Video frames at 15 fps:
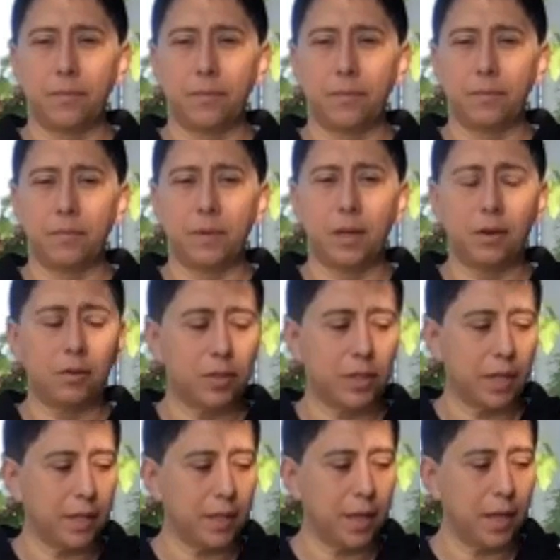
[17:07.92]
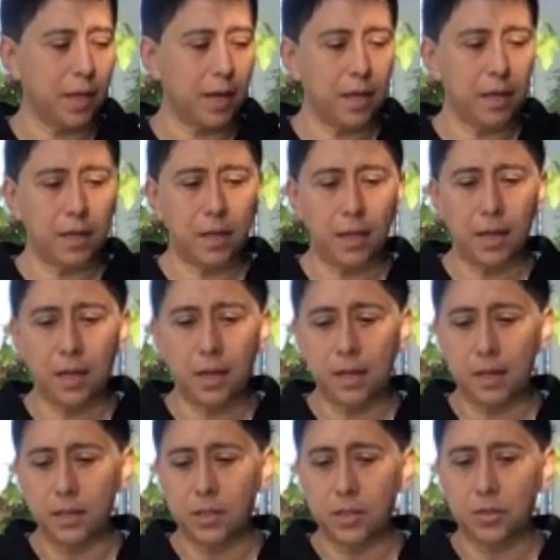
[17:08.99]
Because the idea in yin
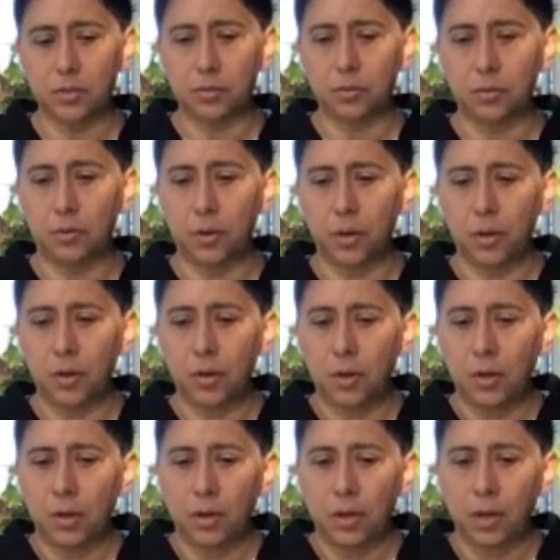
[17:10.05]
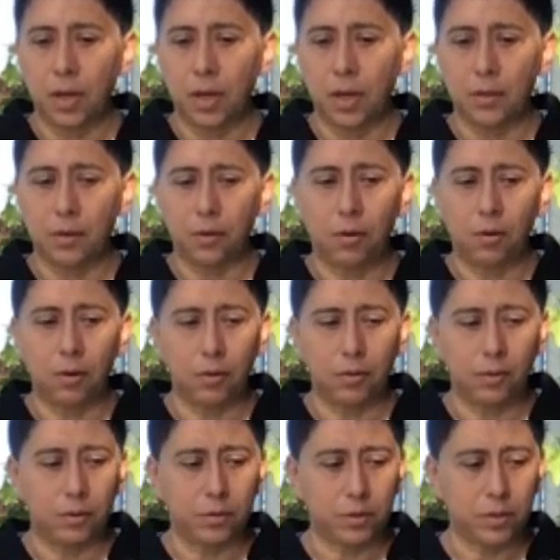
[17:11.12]
is to get all of
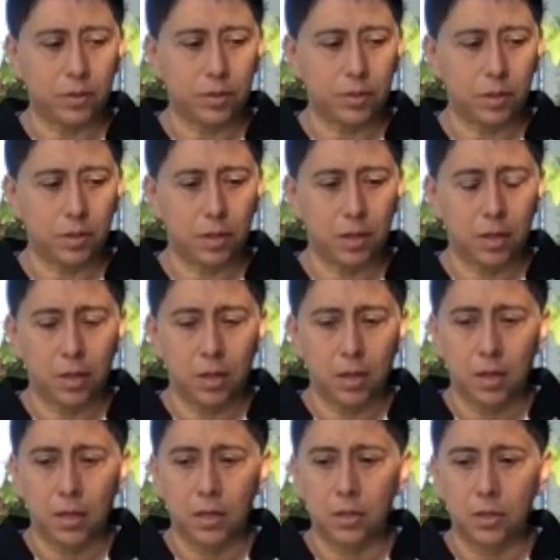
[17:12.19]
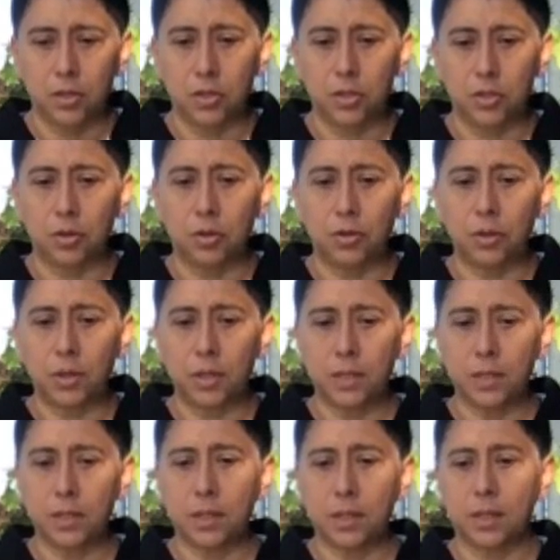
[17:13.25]
those
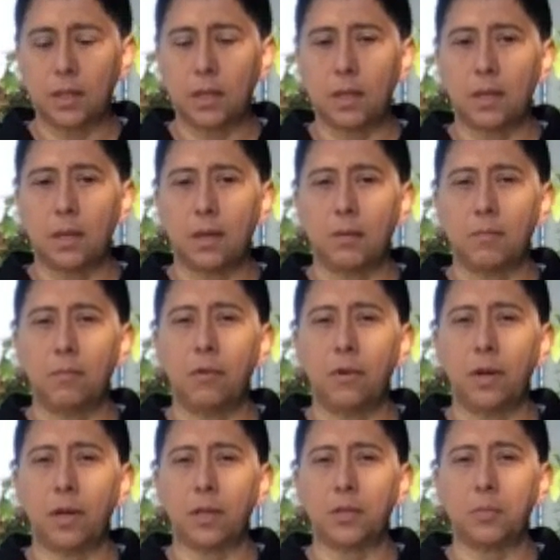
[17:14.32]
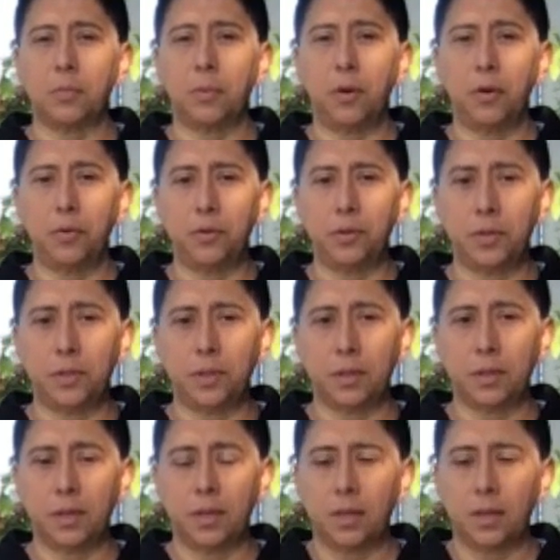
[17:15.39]
joints more exposed,
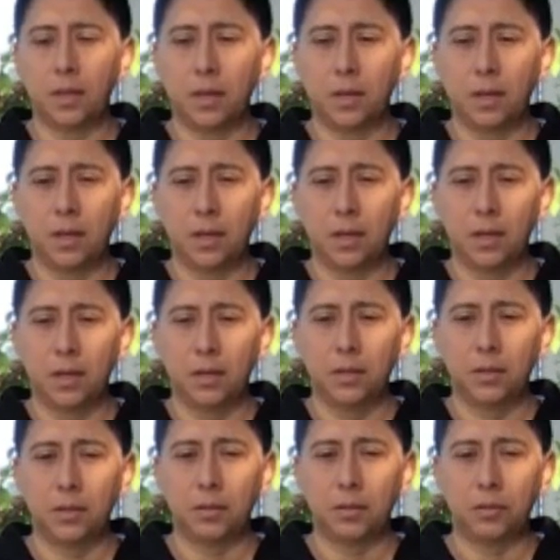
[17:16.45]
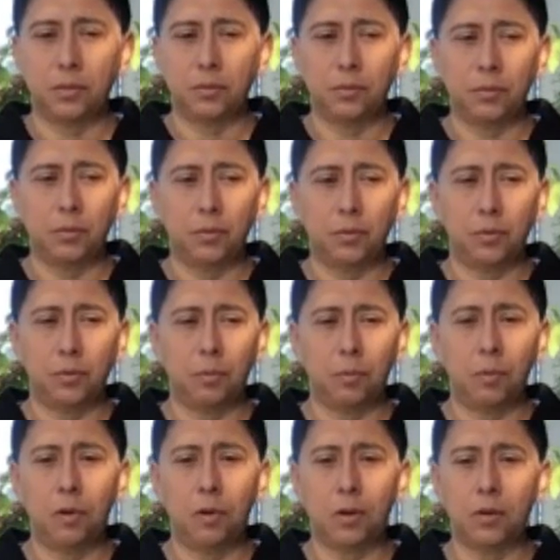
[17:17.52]
to
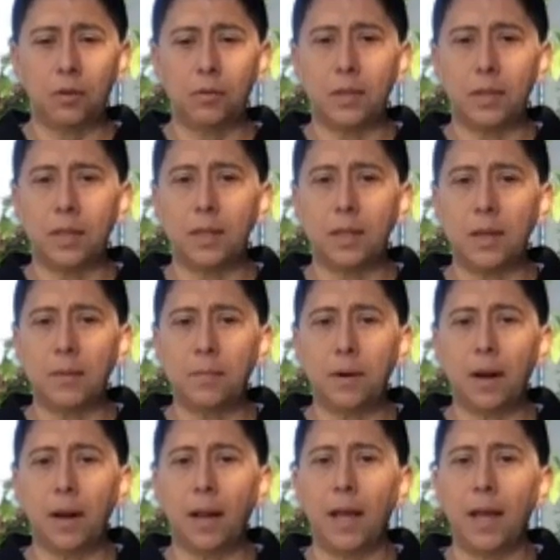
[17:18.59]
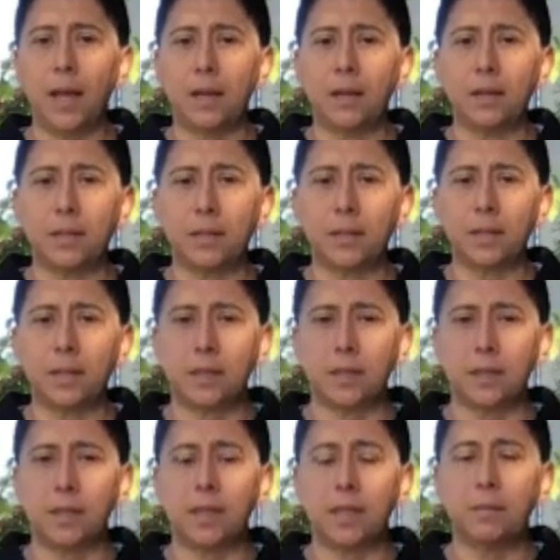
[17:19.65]
work on the deeper layers, the
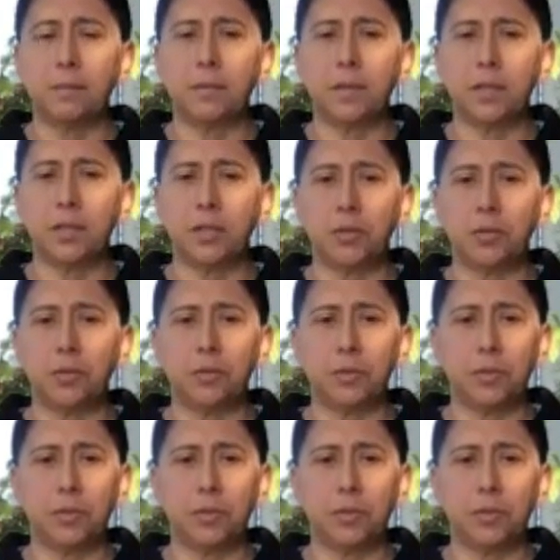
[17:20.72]
deep tissues